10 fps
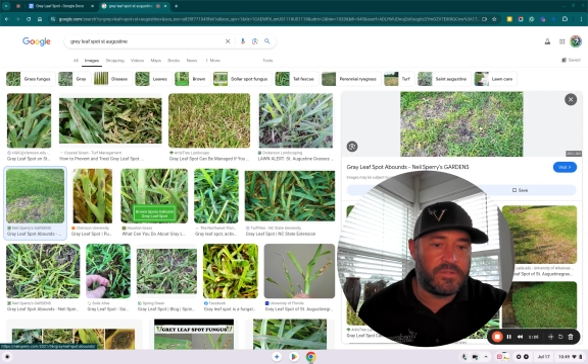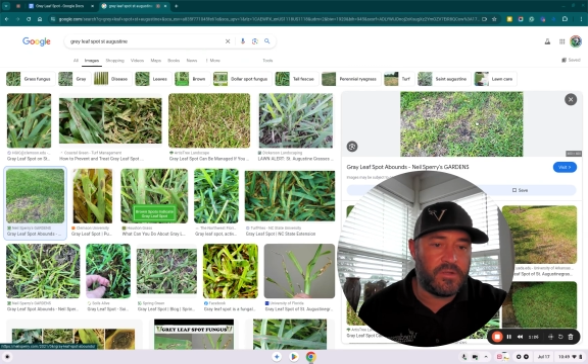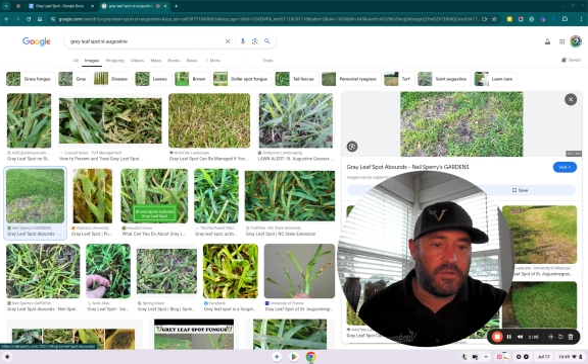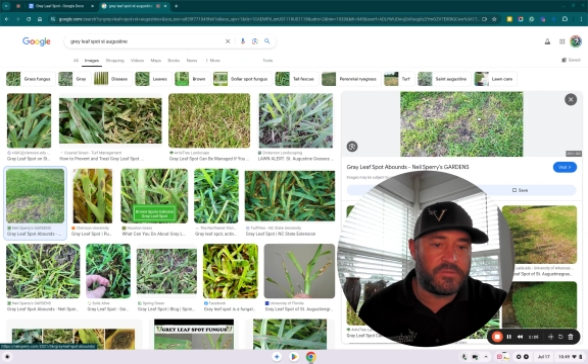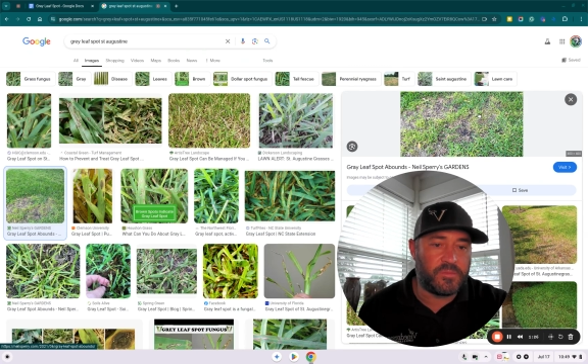
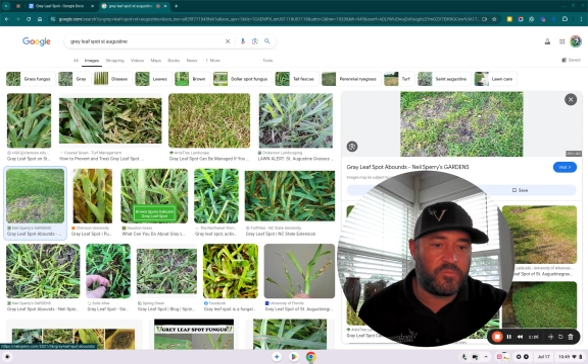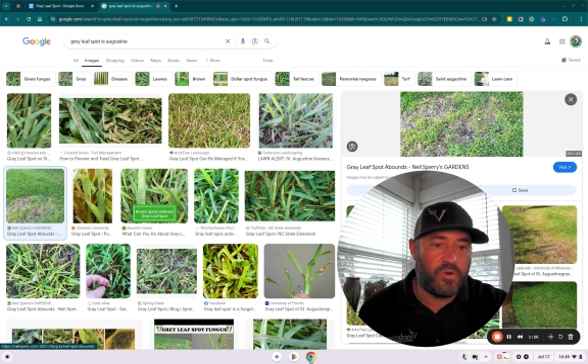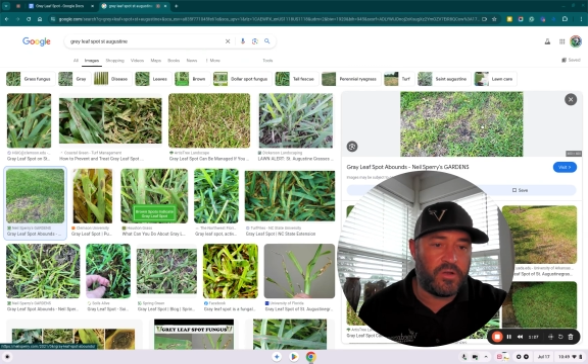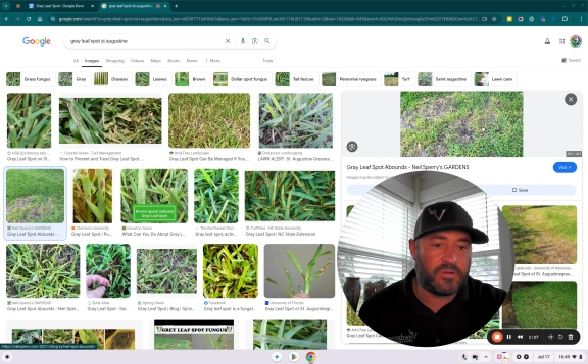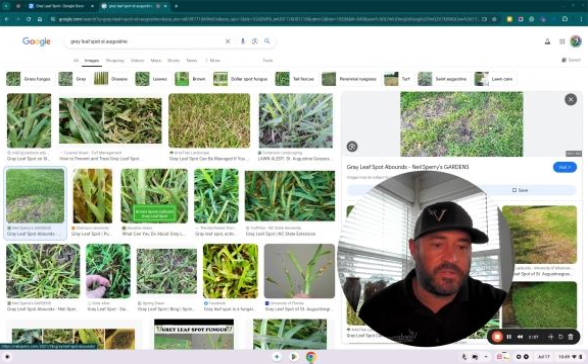of some
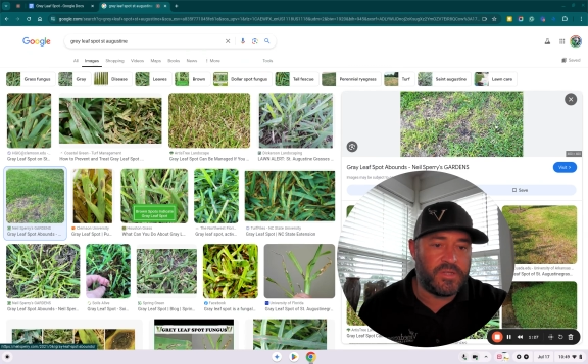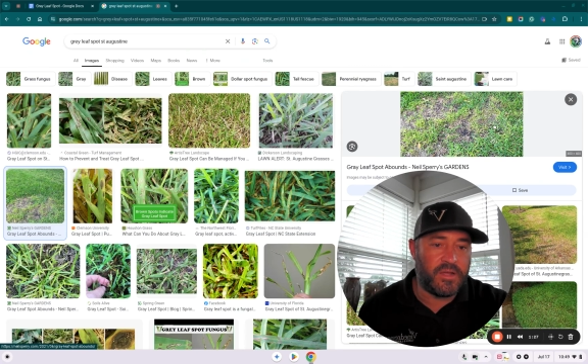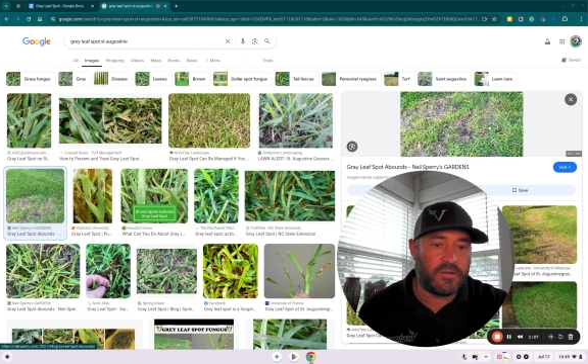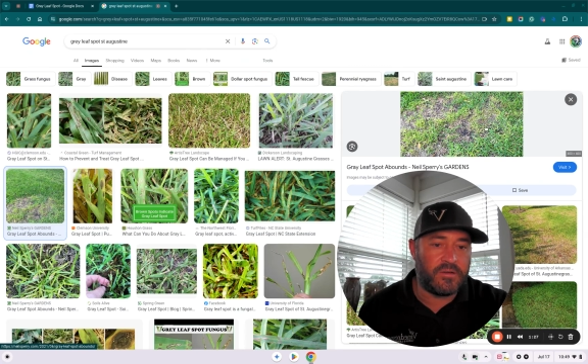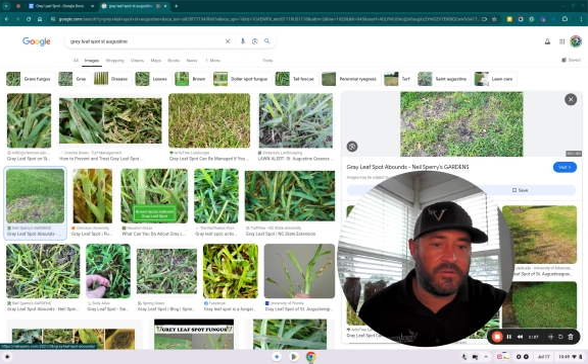runners
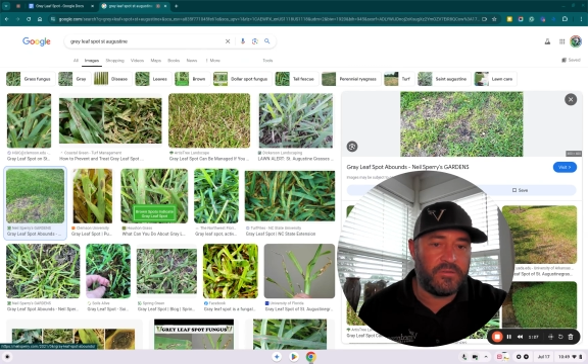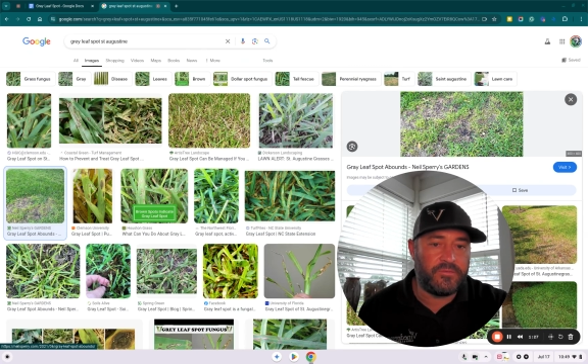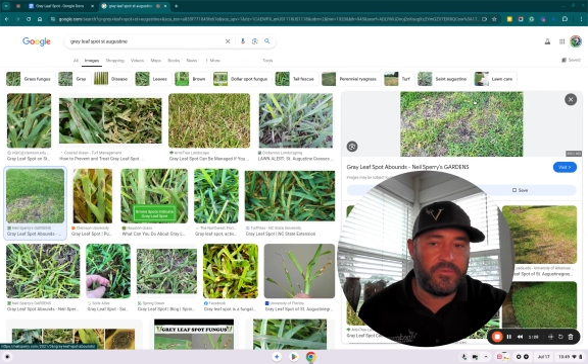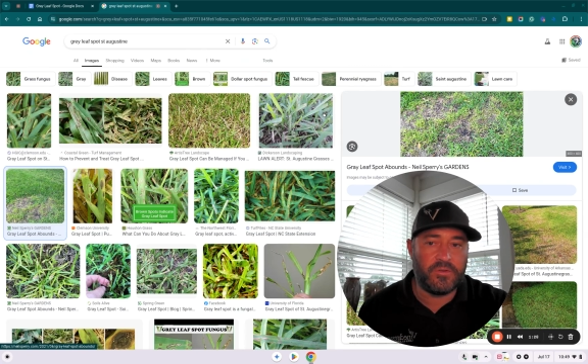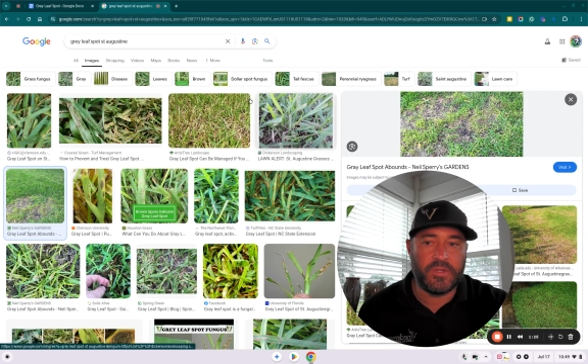that are
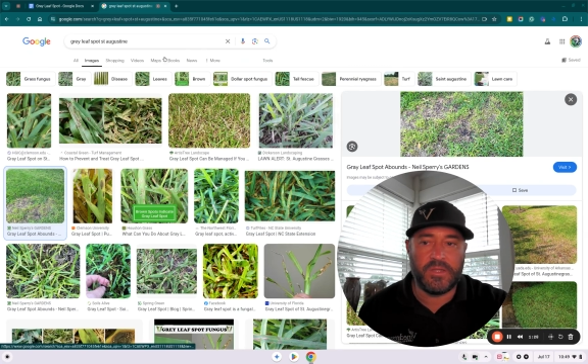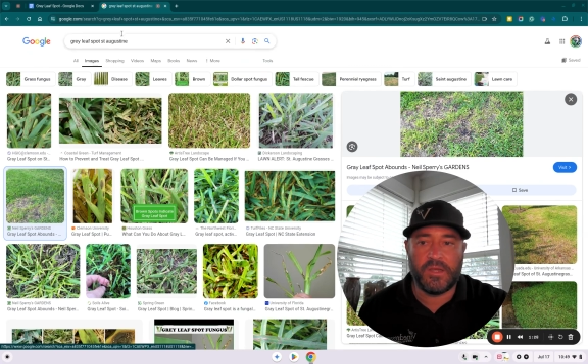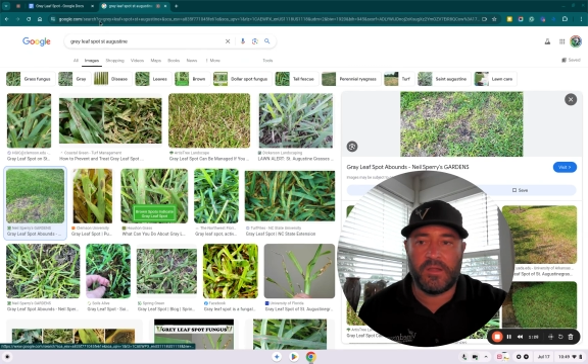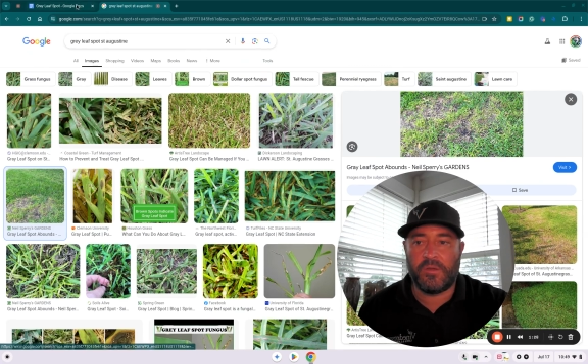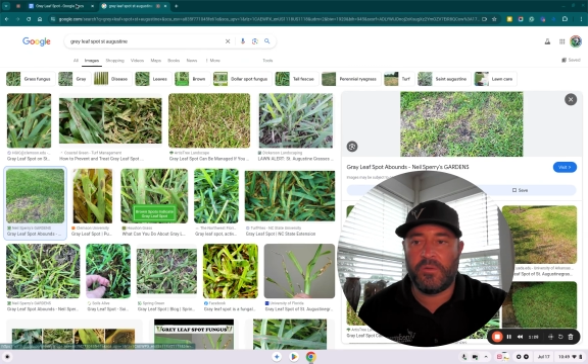fully
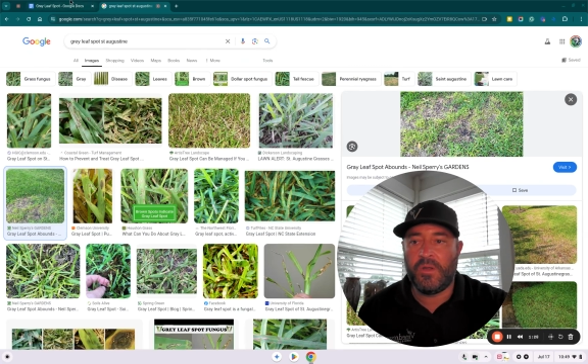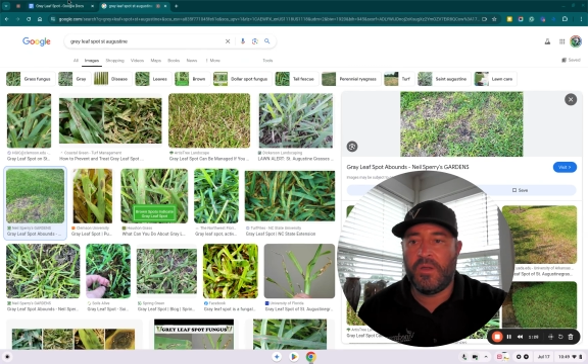yellow.